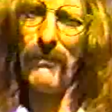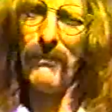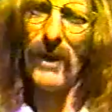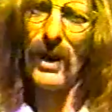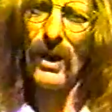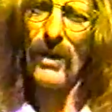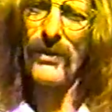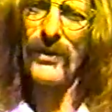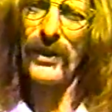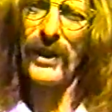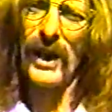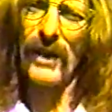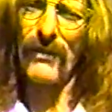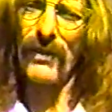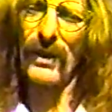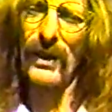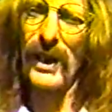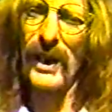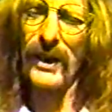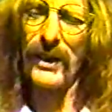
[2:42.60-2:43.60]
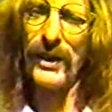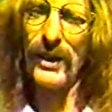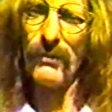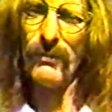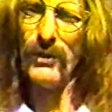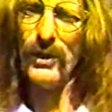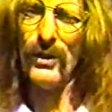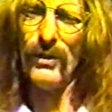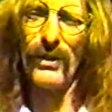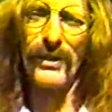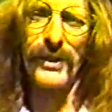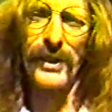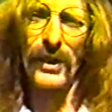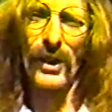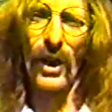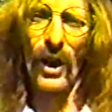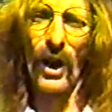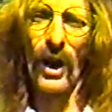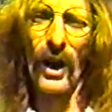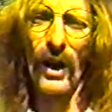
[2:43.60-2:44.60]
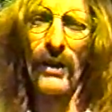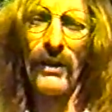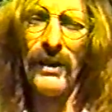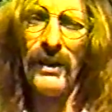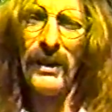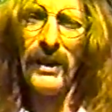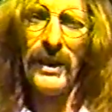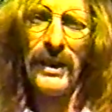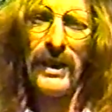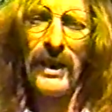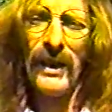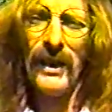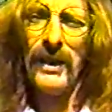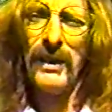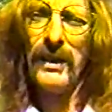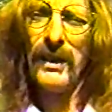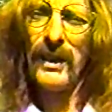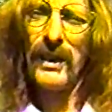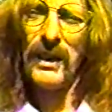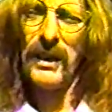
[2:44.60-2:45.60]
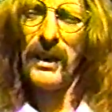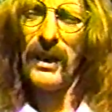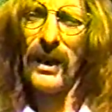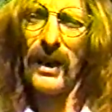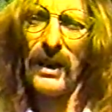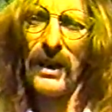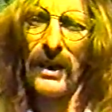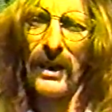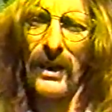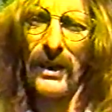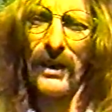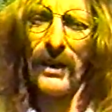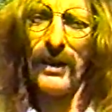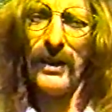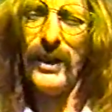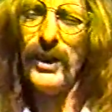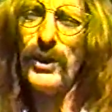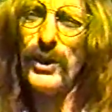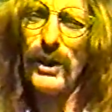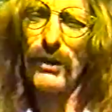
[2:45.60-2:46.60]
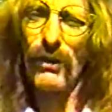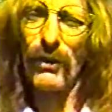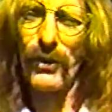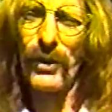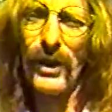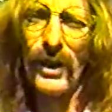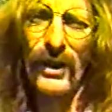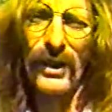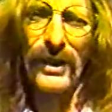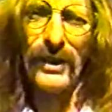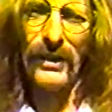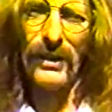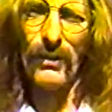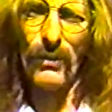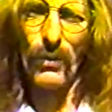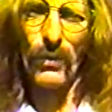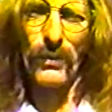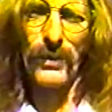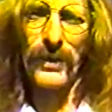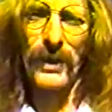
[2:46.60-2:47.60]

My mother never let him use the car. Uh, he just took it.